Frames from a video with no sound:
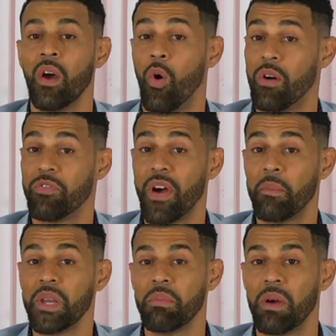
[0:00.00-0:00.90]
or a
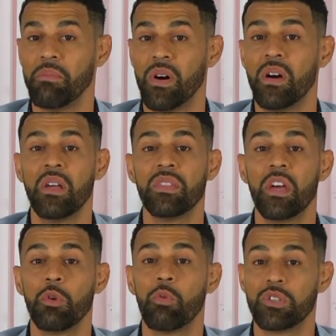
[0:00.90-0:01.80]
family member,
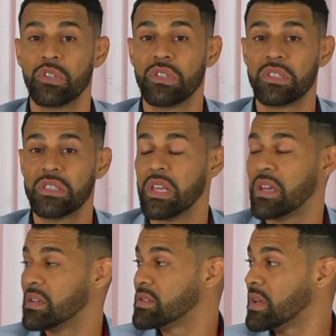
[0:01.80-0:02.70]
then we want you to
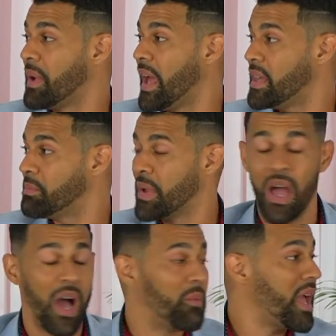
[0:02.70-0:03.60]
seek some help.
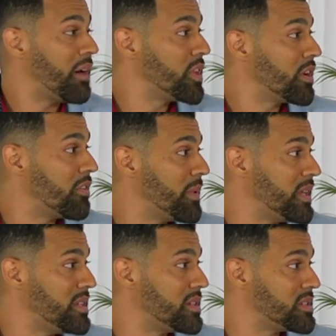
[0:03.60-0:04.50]
And we have the
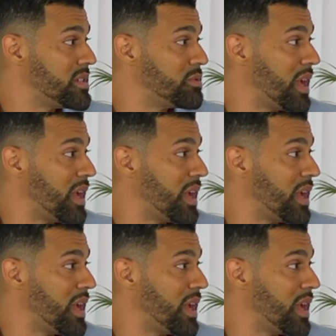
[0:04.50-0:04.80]
government agencies.